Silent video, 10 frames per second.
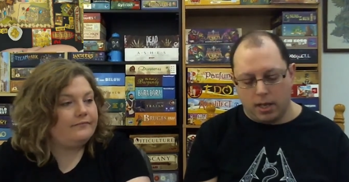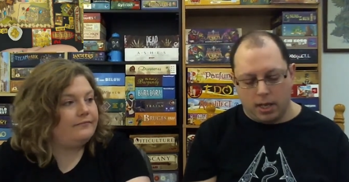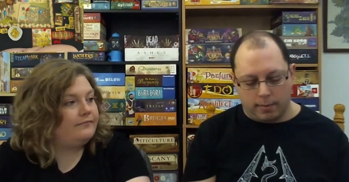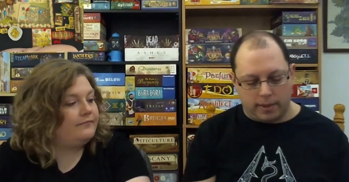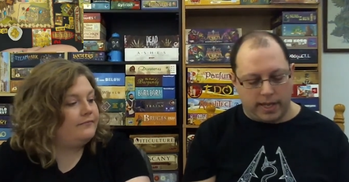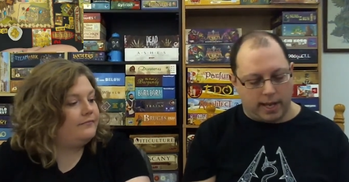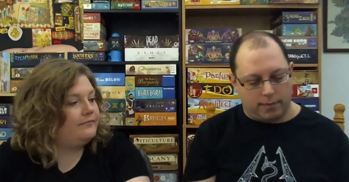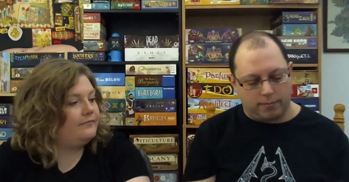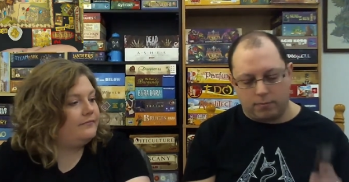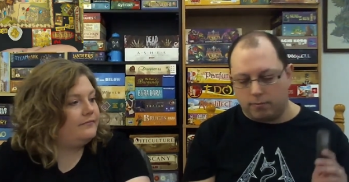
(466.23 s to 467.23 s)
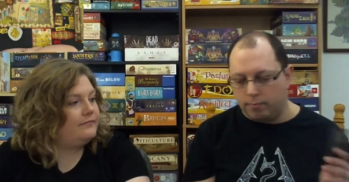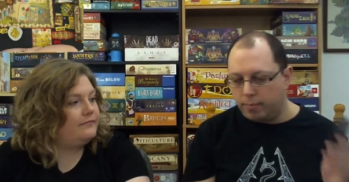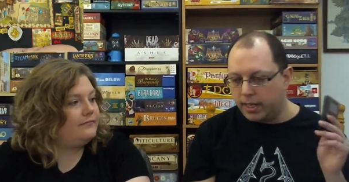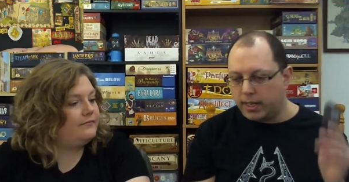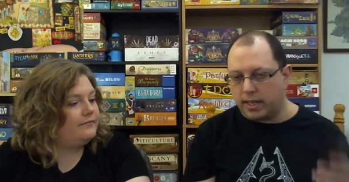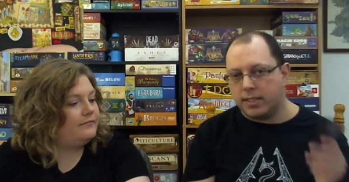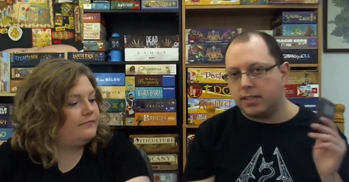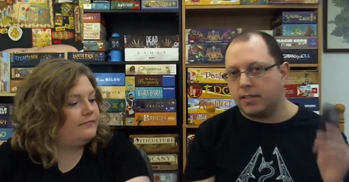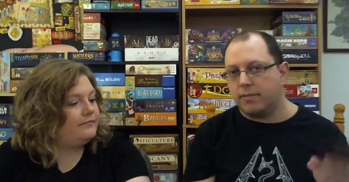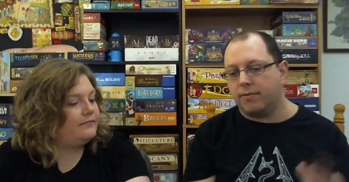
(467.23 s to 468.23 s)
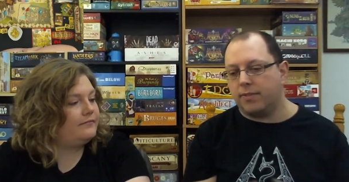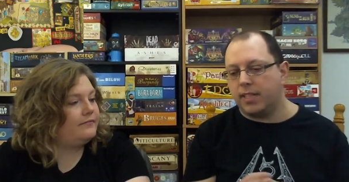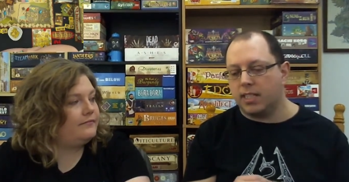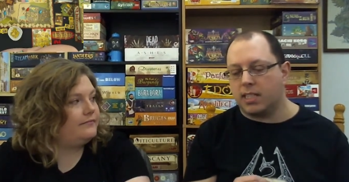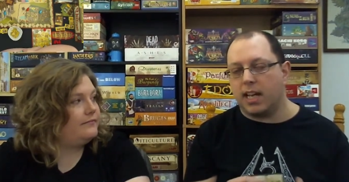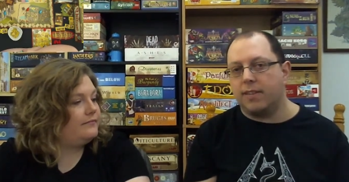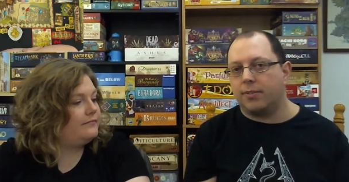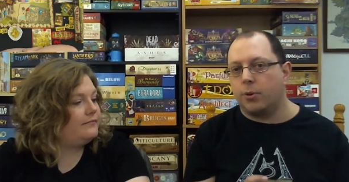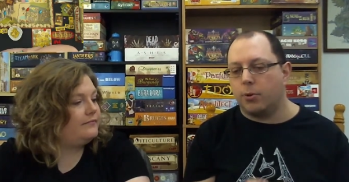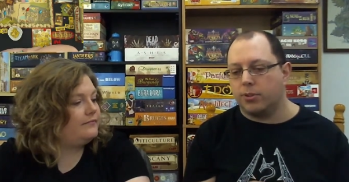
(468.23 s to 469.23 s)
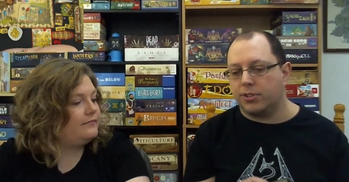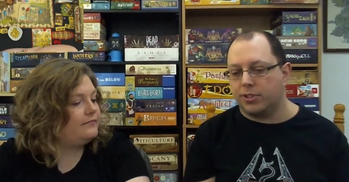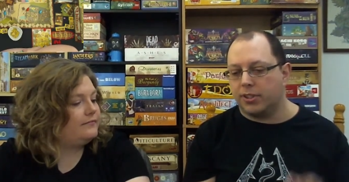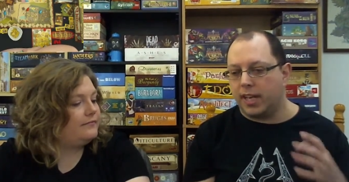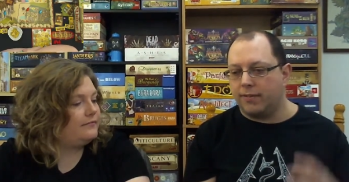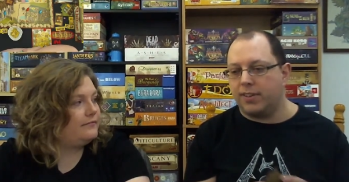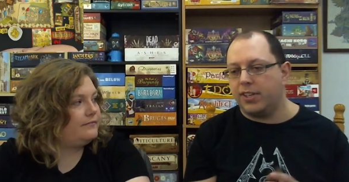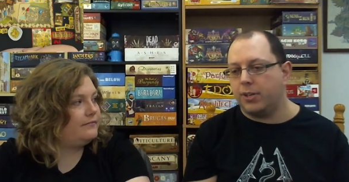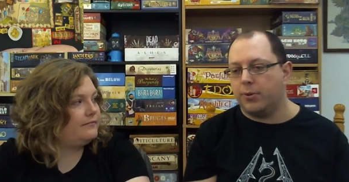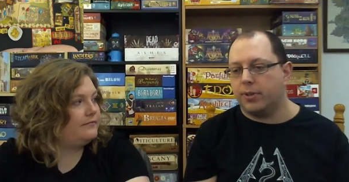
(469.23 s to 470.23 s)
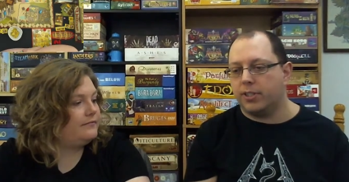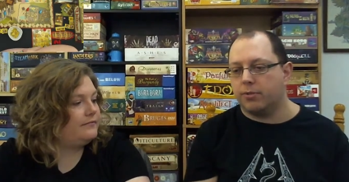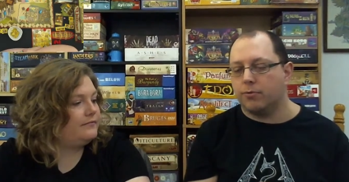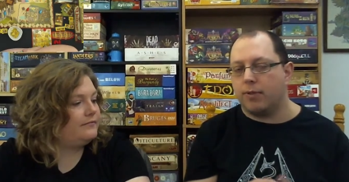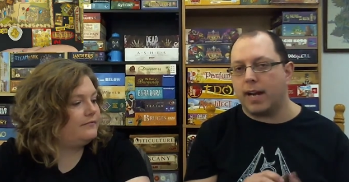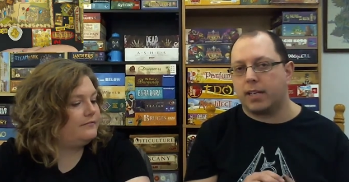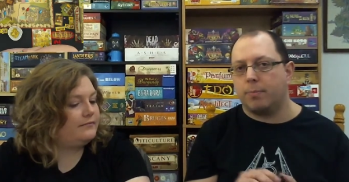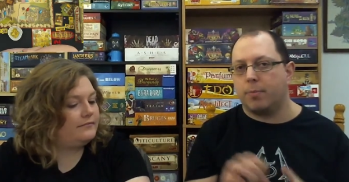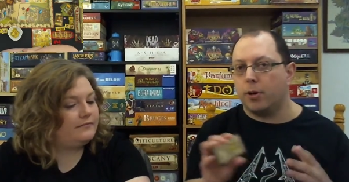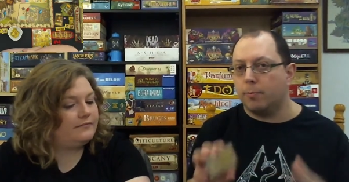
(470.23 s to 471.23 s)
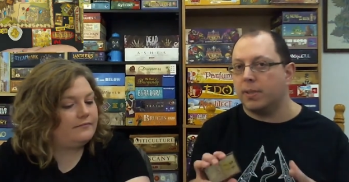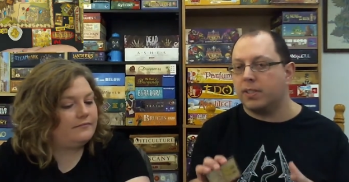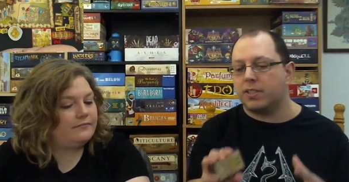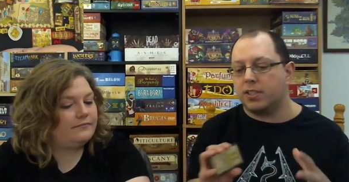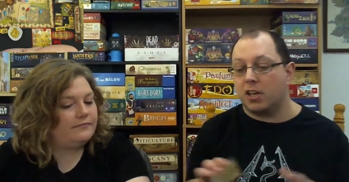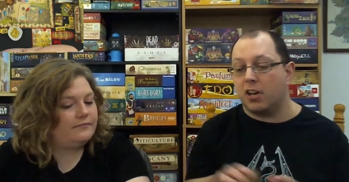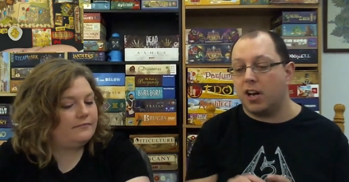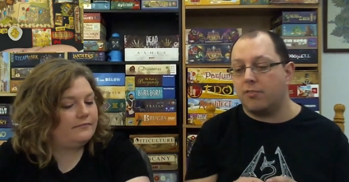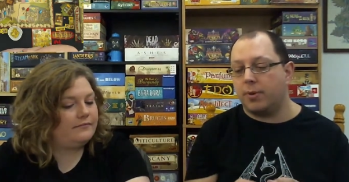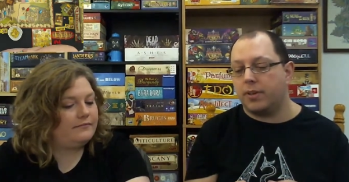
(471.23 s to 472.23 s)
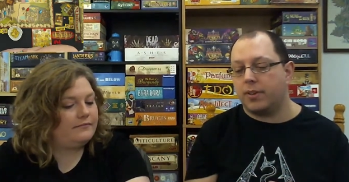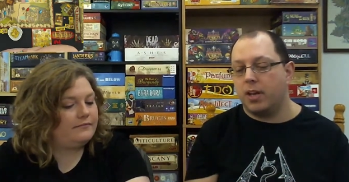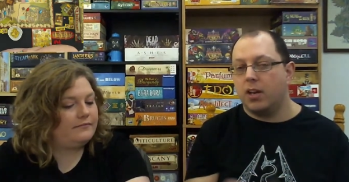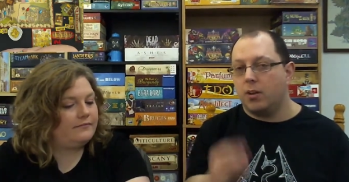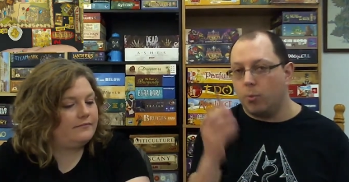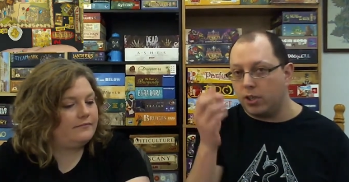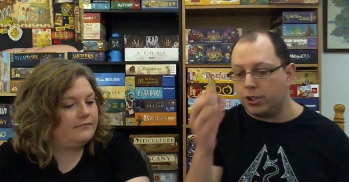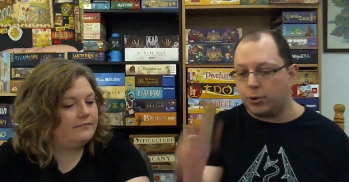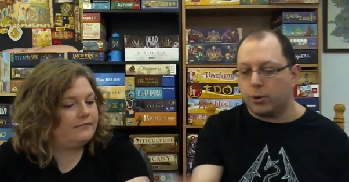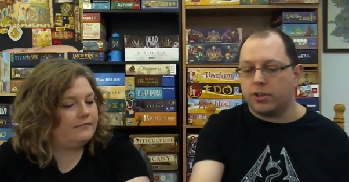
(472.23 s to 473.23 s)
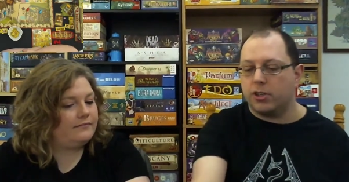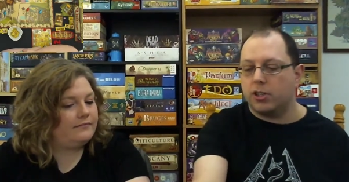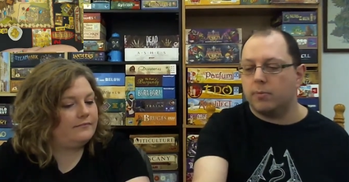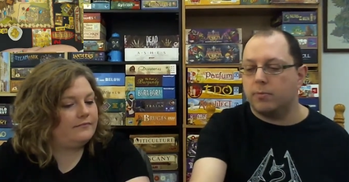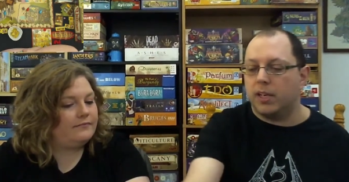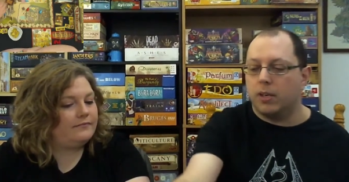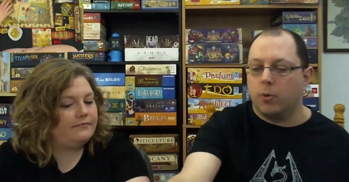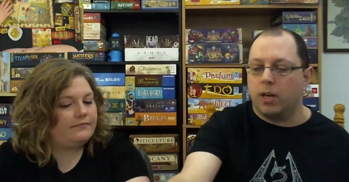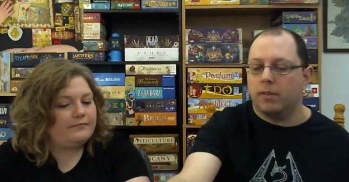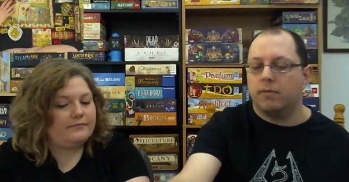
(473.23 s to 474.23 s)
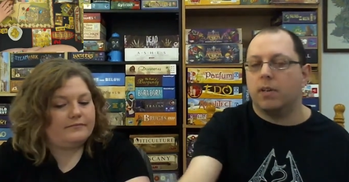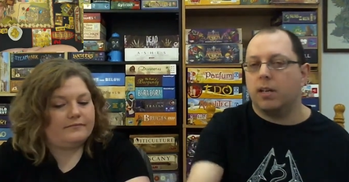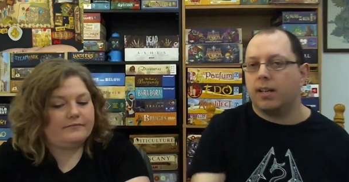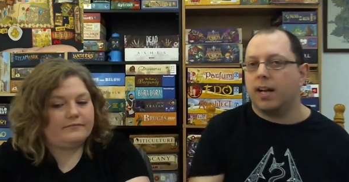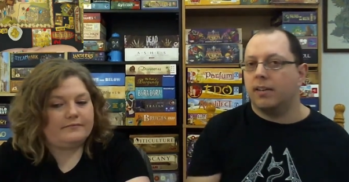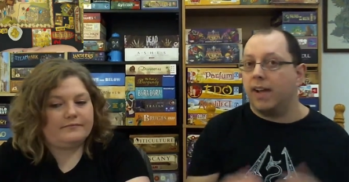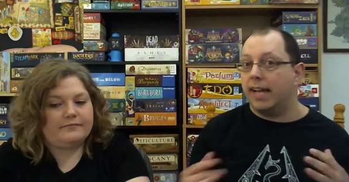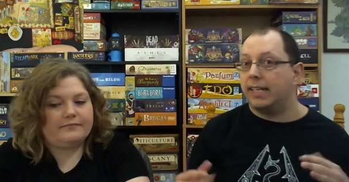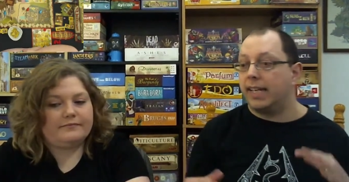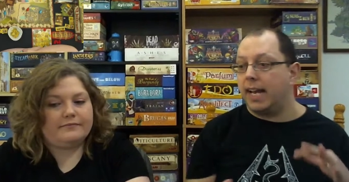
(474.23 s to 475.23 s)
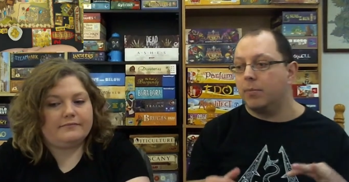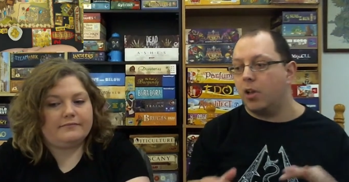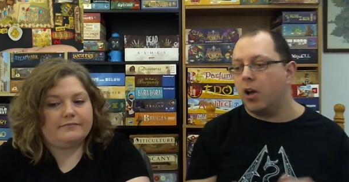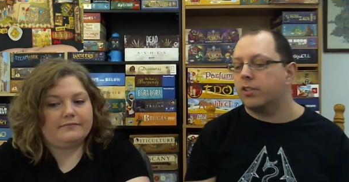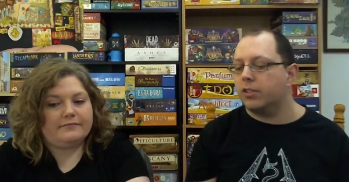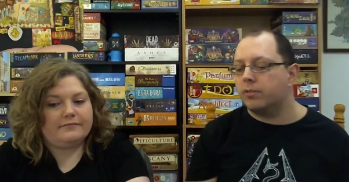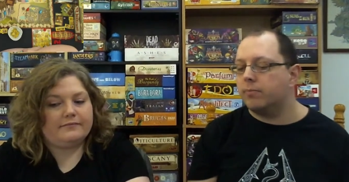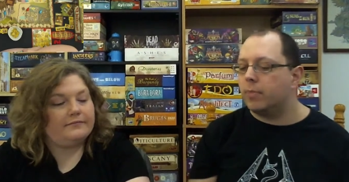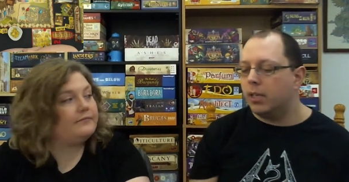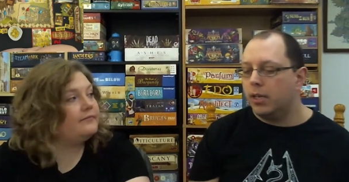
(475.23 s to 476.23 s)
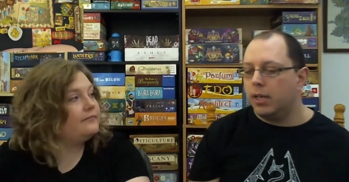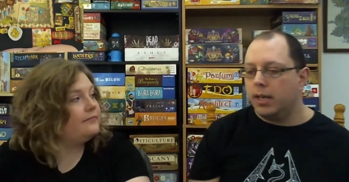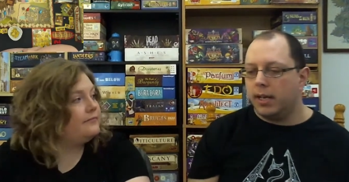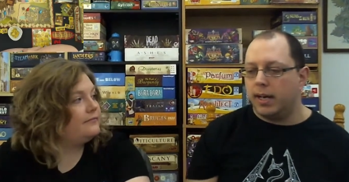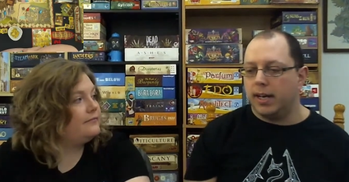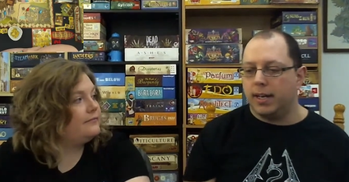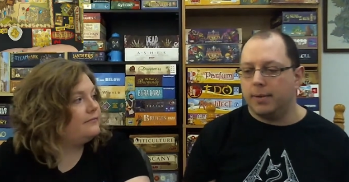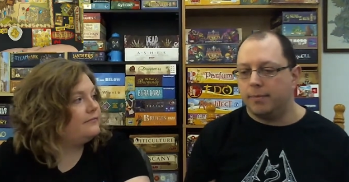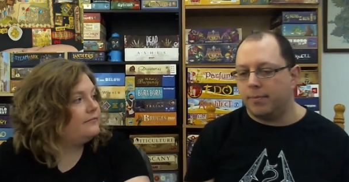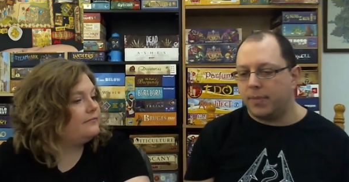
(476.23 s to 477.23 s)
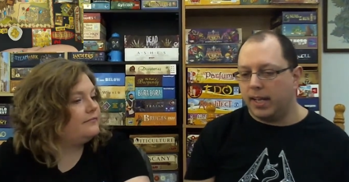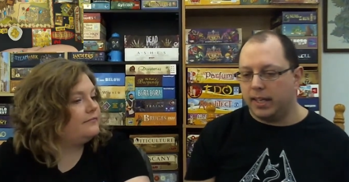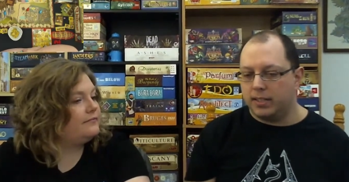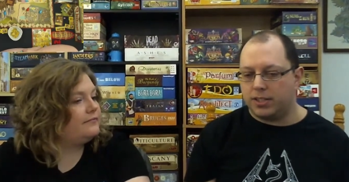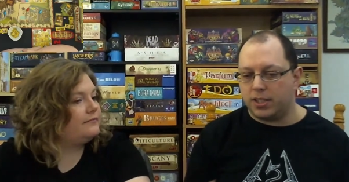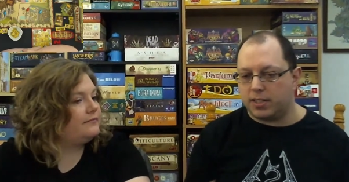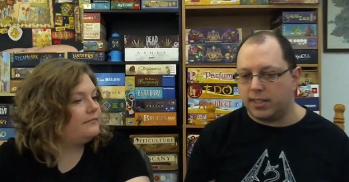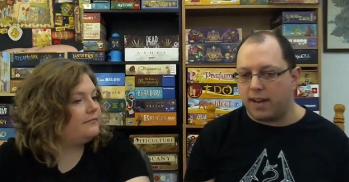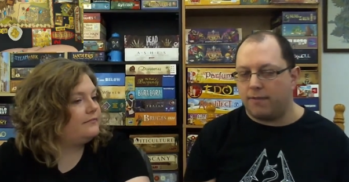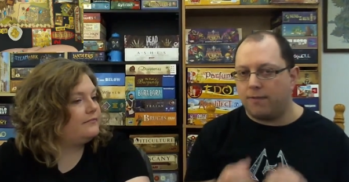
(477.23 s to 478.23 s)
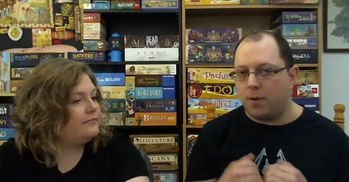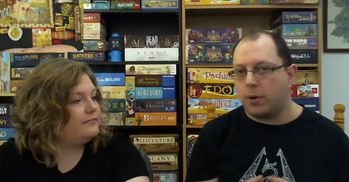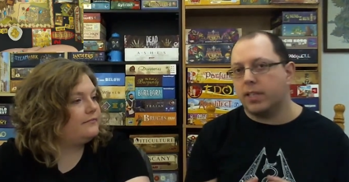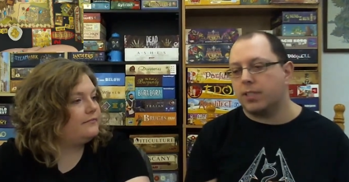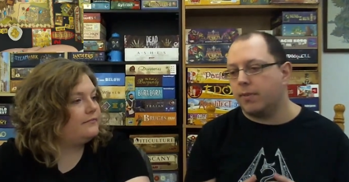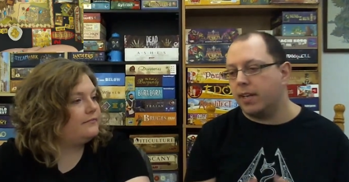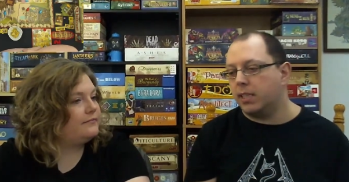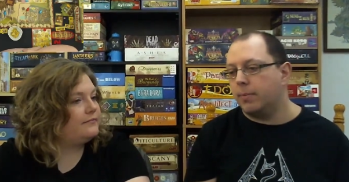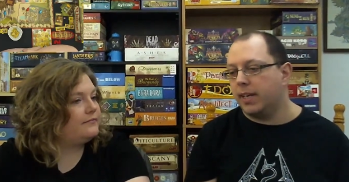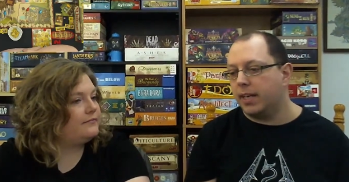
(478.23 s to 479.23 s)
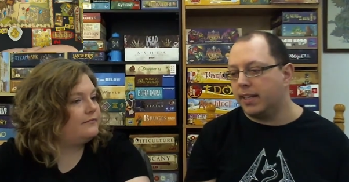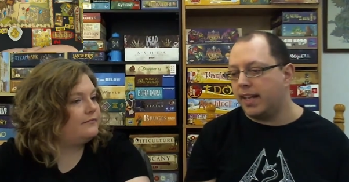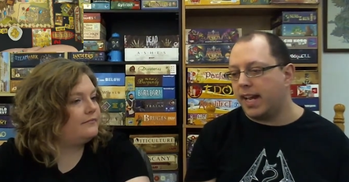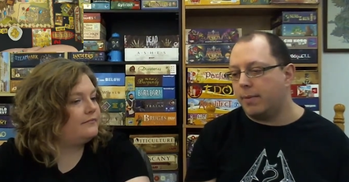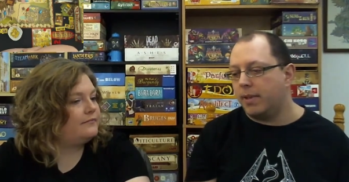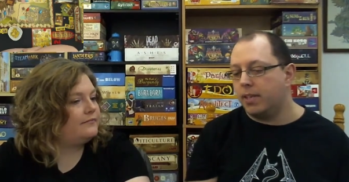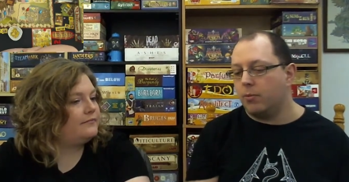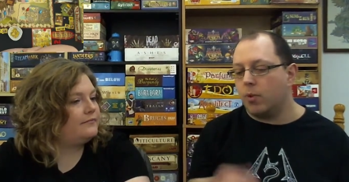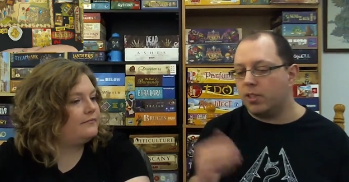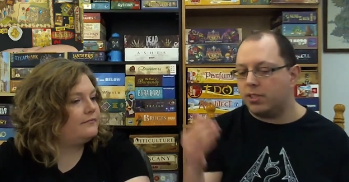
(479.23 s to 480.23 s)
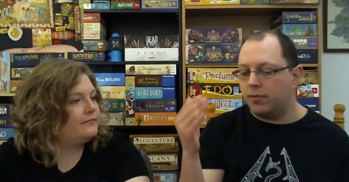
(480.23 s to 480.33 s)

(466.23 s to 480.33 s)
Speaker 1: But yeah, because of these life goals are giving you a direct purpose to start off with, one short term and one kind of end game long term. Um, it's just that focus right at the beginning of the game. And then once you've